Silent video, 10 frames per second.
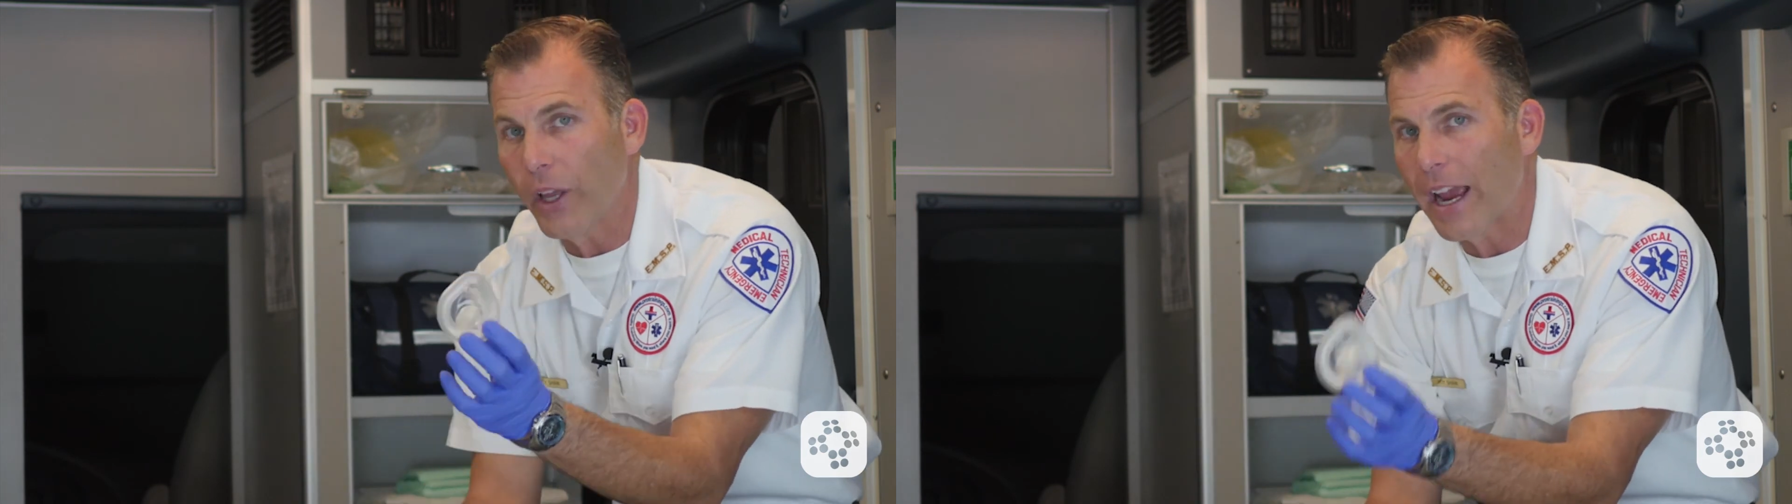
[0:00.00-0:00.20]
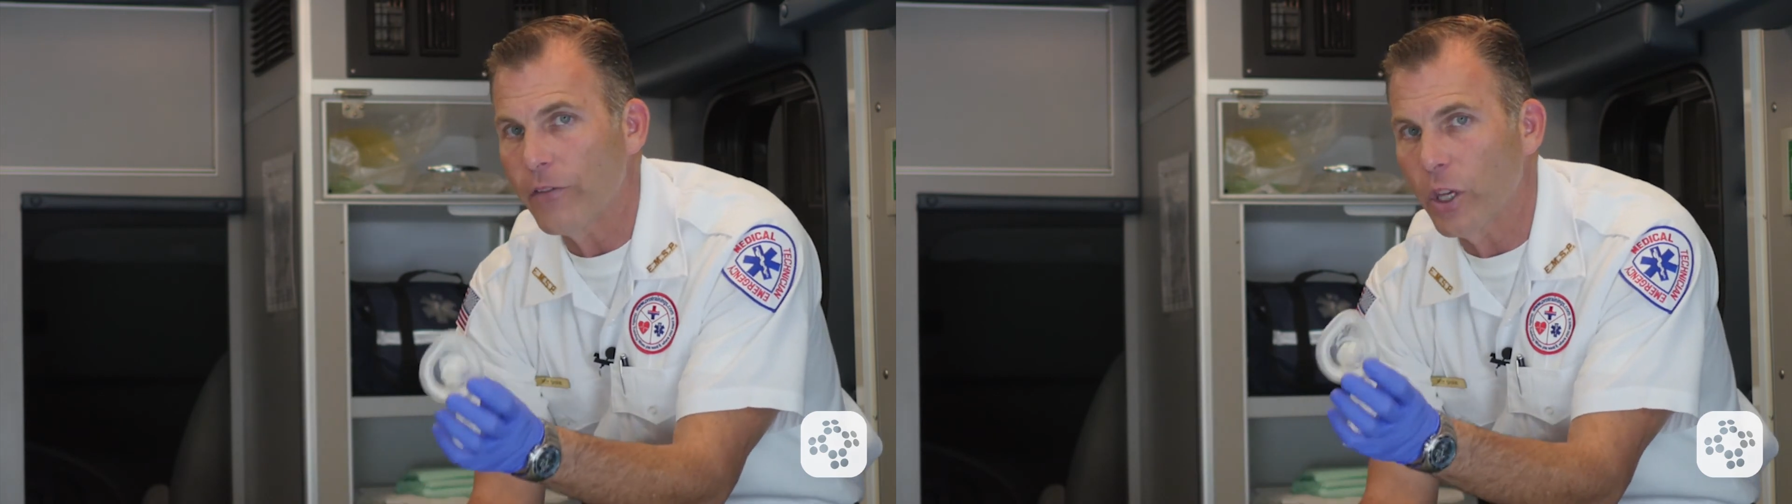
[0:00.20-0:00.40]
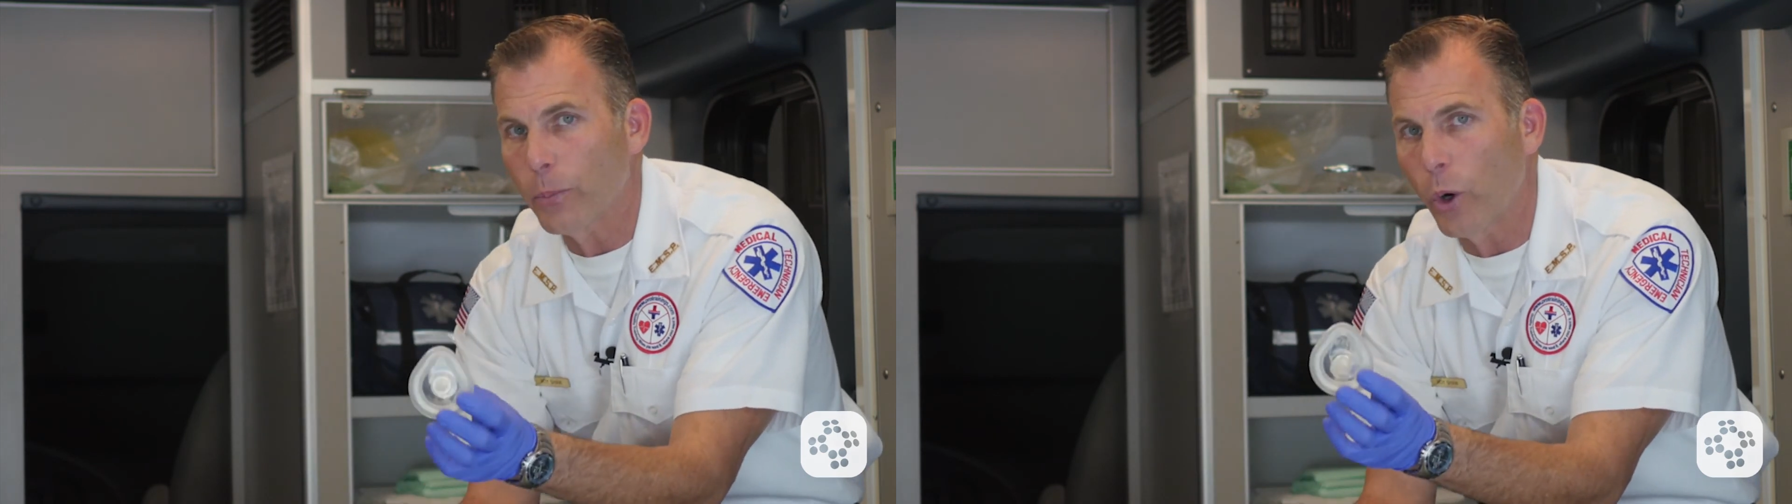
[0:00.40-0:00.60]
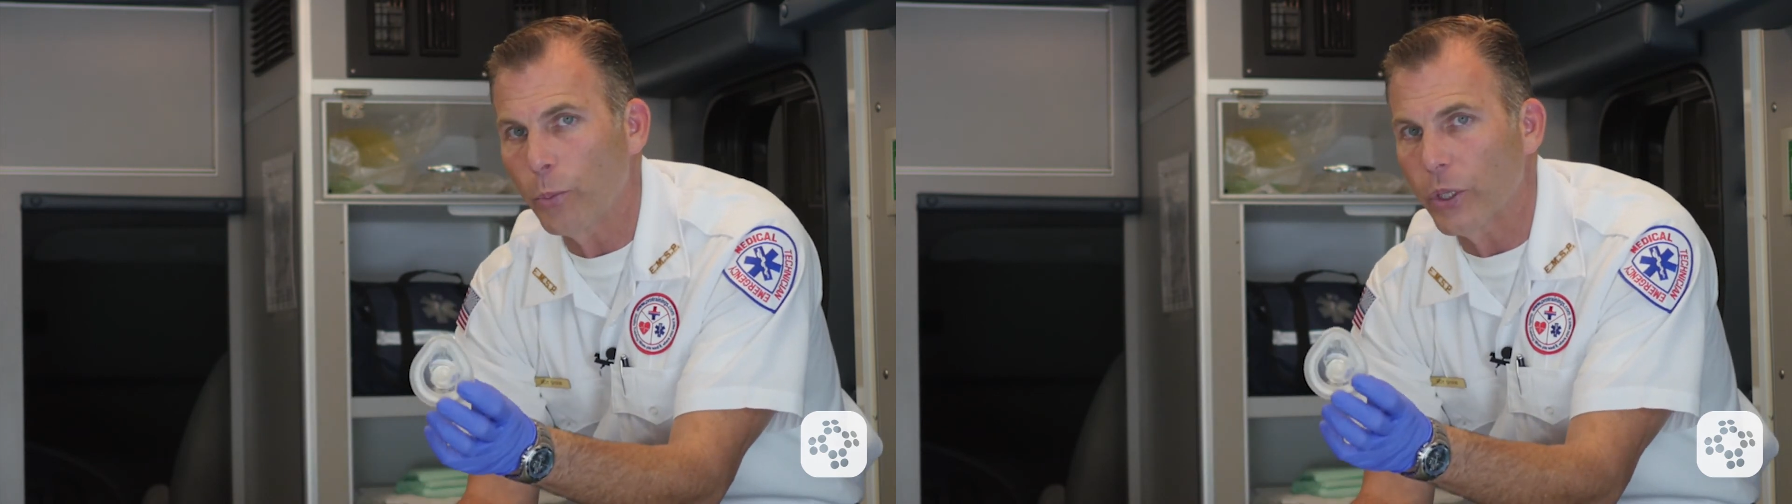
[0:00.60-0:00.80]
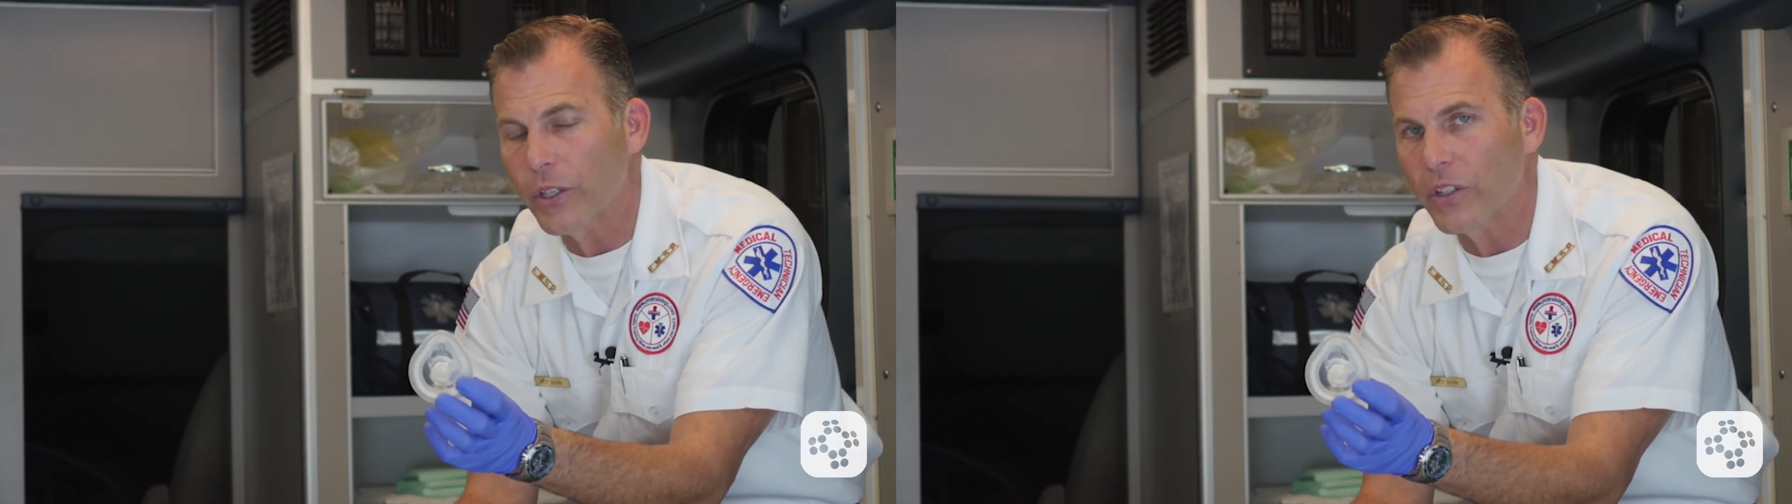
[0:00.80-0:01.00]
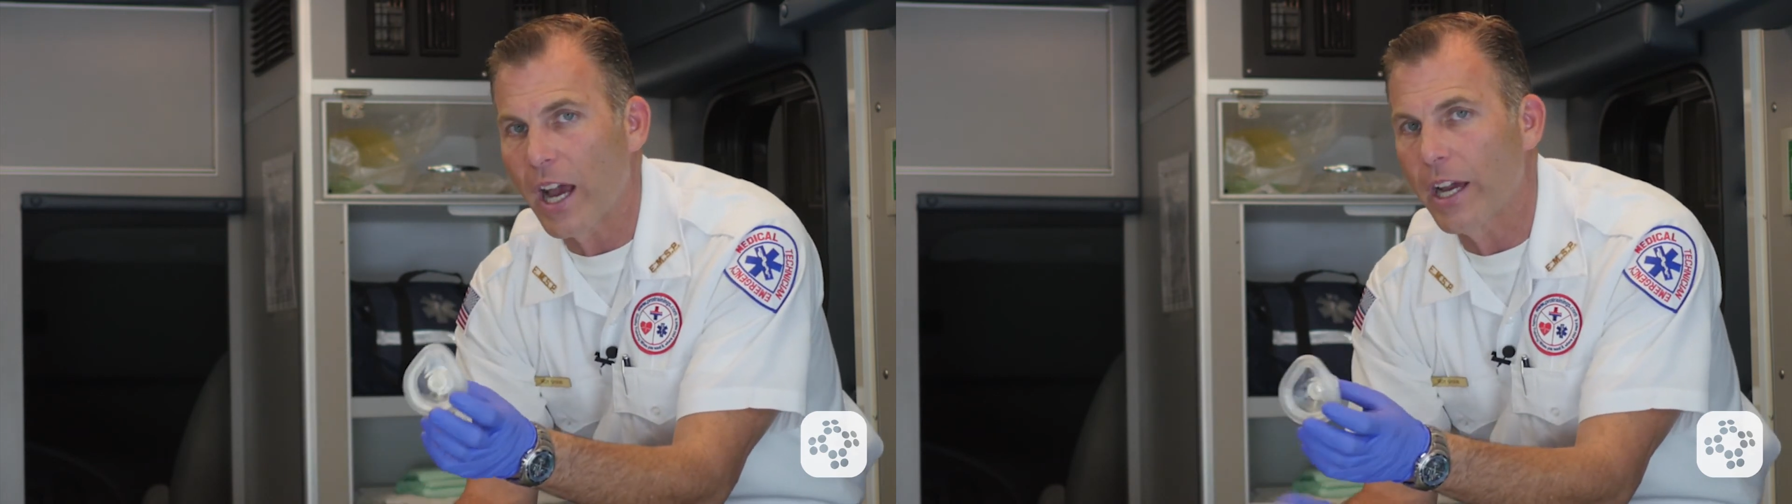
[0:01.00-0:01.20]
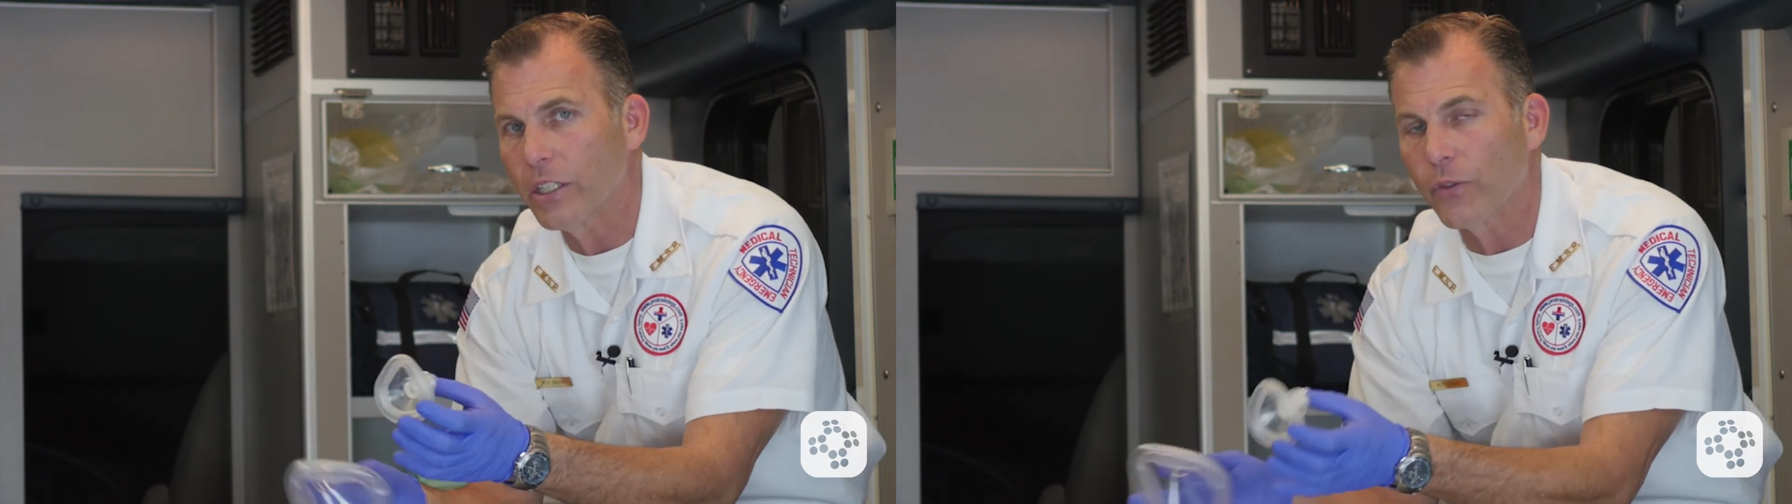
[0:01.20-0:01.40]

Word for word: have the appropriate size